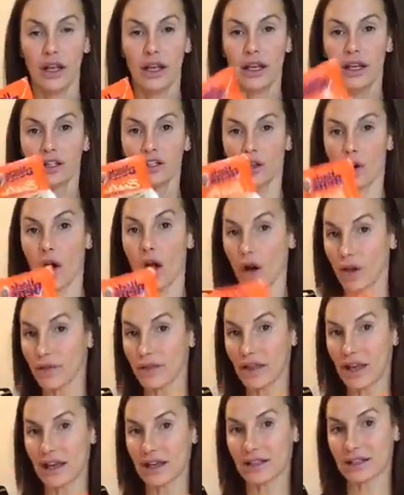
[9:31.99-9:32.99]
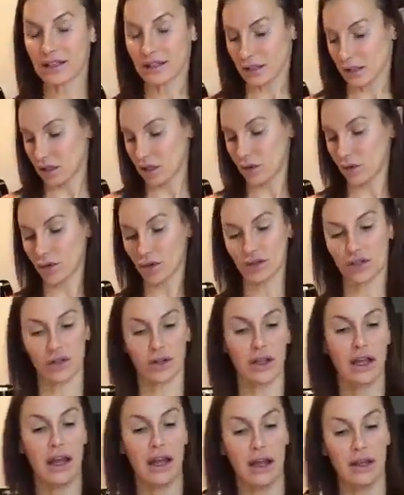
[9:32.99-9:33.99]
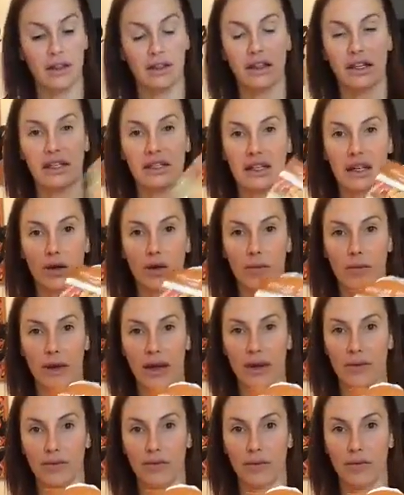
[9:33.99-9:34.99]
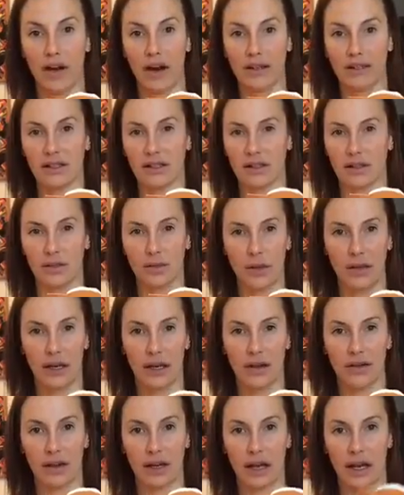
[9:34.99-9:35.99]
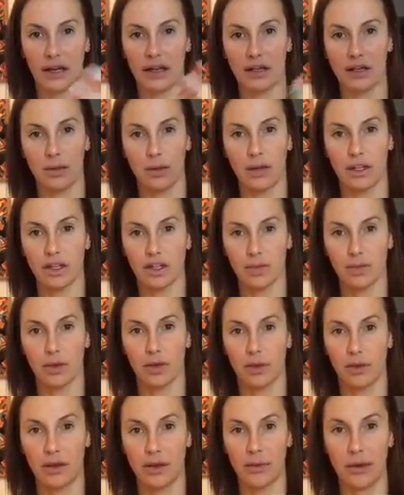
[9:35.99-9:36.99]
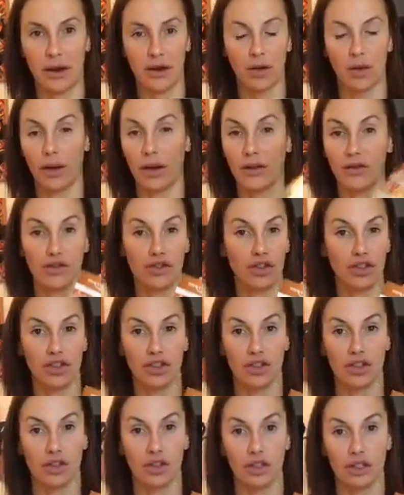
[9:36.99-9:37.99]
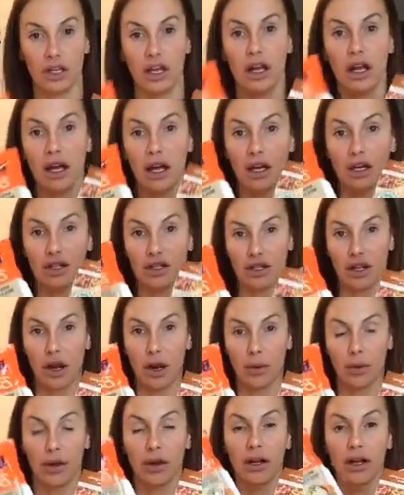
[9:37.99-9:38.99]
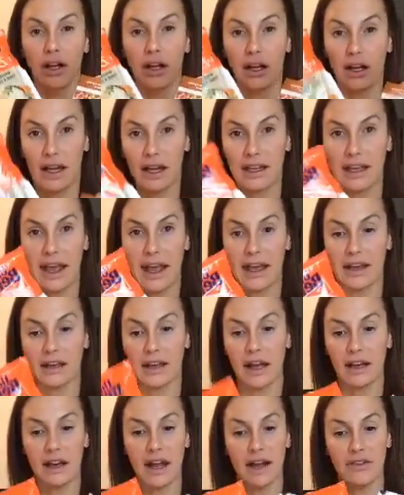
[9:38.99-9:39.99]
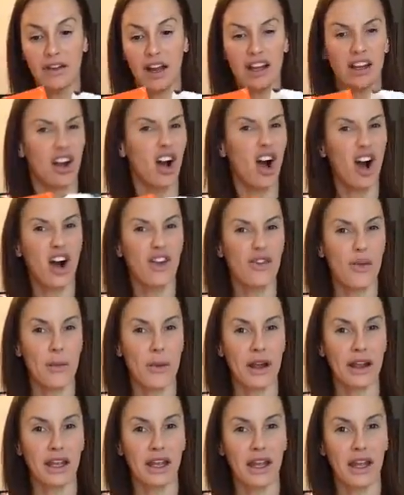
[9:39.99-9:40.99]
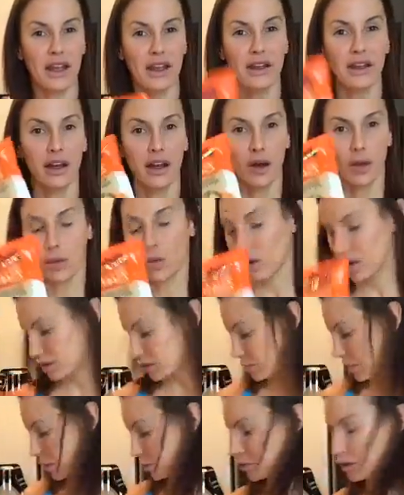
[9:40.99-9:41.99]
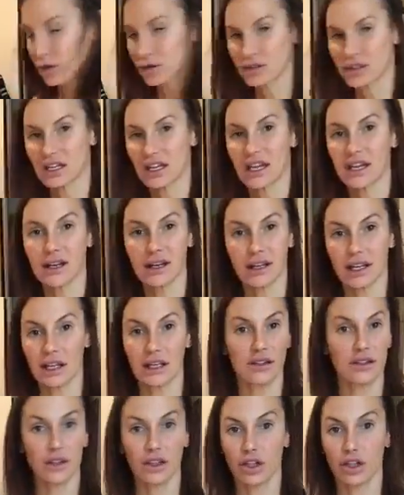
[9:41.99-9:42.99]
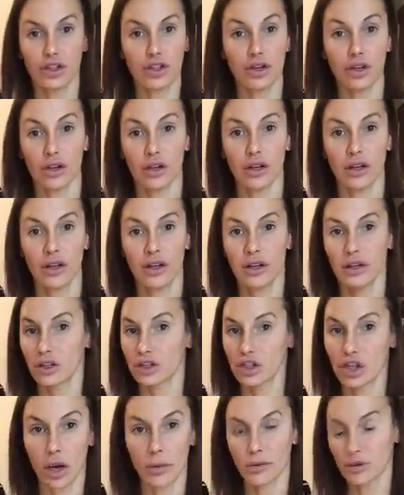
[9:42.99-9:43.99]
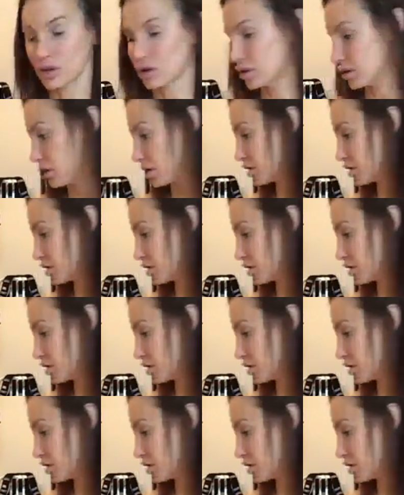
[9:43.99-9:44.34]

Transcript: So on this, you also get these little mini rices as well here in Canada, where you just put them in the microwave, just as good. So again, I'd have like half a packet with my protein. You're done, job done.